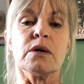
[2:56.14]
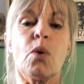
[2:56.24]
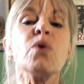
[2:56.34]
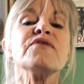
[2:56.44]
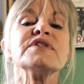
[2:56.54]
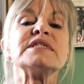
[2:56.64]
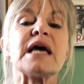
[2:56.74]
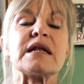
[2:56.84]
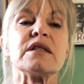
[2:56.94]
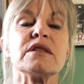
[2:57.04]
All of a
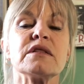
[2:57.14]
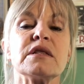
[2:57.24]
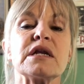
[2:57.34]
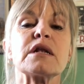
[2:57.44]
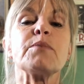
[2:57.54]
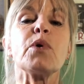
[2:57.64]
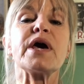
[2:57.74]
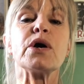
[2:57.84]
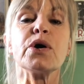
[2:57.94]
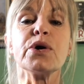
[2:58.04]
sudden, the little
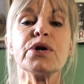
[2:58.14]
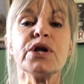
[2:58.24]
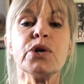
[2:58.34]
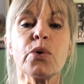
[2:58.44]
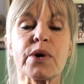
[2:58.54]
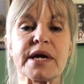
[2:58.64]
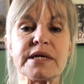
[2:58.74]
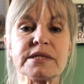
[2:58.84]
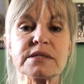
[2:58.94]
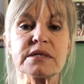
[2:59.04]
boy heard a
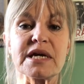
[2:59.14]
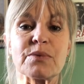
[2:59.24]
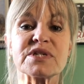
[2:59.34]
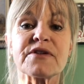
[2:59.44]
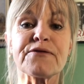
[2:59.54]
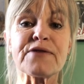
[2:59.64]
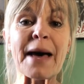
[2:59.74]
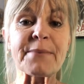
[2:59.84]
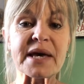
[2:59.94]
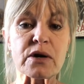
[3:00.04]
noise. It was a
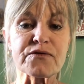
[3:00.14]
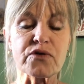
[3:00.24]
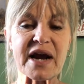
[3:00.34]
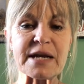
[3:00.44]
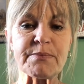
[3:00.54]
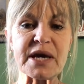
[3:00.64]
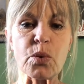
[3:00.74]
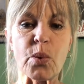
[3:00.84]
flapping of great big